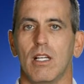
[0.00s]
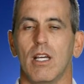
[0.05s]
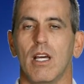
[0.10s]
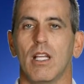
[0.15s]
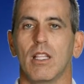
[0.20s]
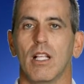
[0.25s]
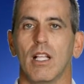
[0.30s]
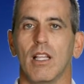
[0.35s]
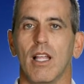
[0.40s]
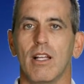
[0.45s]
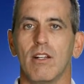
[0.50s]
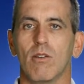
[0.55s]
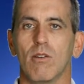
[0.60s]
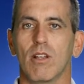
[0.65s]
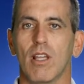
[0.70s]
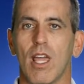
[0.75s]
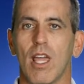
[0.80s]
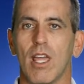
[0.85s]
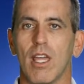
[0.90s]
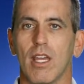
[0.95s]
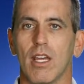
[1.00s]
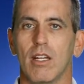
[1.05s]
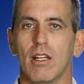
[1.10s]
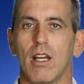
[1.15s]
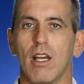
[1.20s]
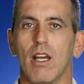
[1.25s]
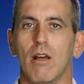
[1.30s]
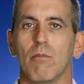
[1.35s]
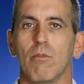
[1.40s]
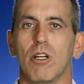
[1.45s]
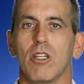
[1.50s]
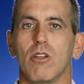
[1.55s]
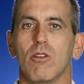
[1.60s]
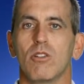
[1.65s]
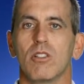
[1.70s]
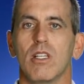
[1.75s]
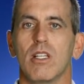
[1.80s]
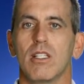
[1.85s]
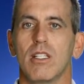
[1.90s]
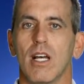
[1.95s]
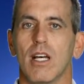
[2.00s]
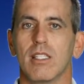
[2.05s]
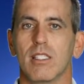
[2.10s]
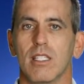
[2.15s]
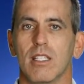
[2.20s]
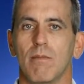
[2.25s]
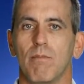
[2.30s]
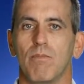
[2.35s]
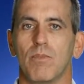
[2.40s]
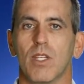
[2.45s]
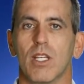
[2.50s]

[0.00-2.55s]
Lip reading: The lender can, but usually doesn't,